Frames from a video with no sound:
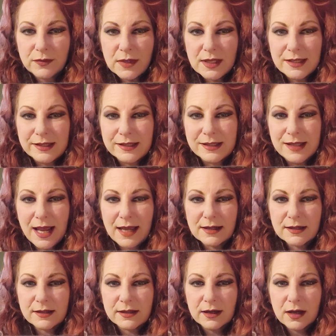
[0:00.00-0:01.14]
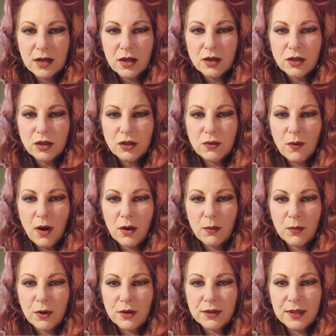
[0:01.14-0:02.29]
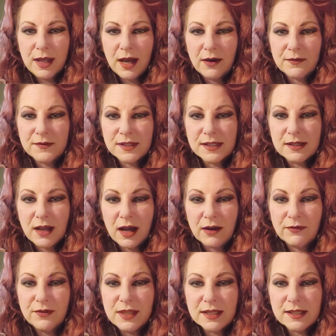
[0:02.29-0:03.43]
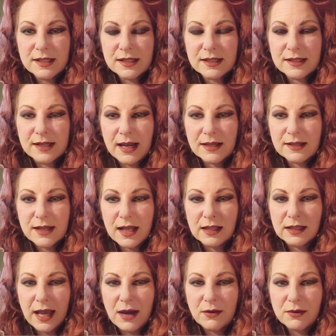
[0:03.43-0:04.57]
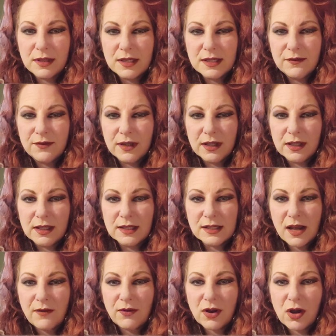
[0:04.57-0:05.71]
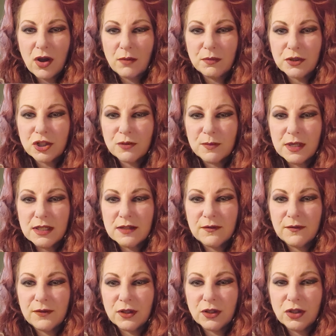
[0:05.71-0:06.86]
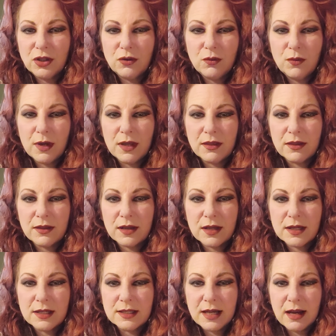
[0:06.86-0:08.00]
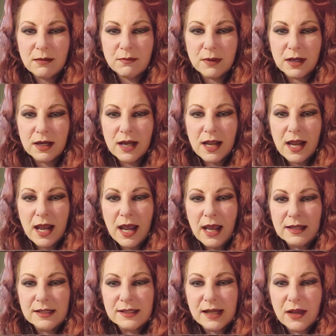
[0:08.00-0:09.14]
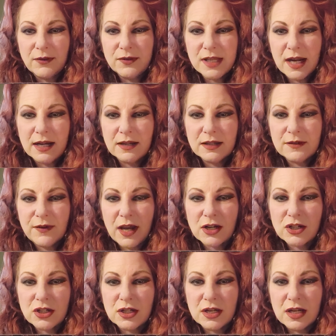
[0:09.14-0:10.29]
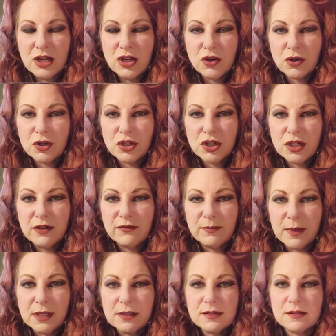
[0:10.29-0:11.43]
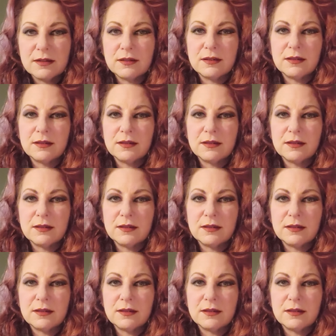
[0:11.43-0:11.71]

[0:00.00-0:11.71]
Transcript: Success. You are worthy of, of this success. Allow these feelings of accomplishment to fill you with contentment and self satisfaction in your achievements.